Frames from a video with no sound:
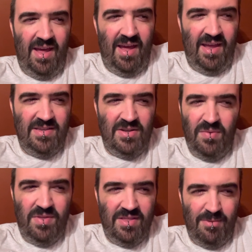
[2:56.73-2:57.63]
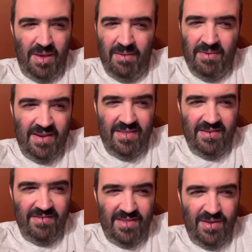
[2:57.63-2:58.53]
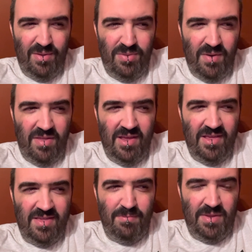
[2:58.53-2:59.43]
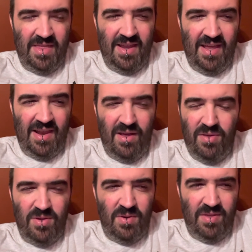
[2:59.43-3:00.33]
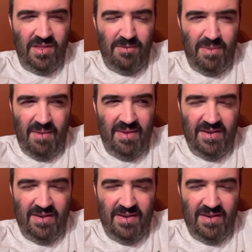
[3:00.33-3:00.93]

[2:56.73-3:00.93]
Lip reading: I don't think the baby deserves to go through all this. But then again, I also don't think the baby